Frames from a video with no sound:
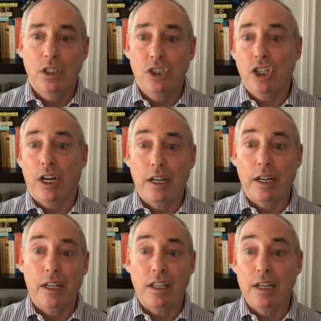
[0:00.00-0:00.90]

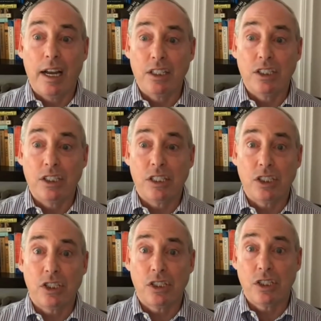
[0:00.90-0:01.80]
China, the United
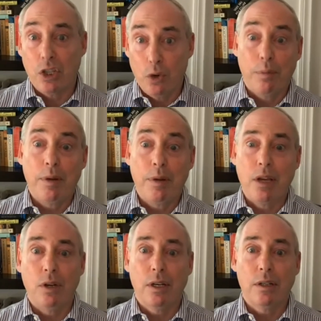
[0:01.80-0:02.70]
States, the European
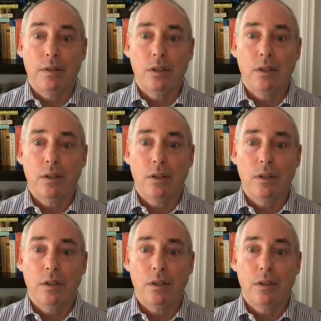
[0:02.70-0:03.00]
Union,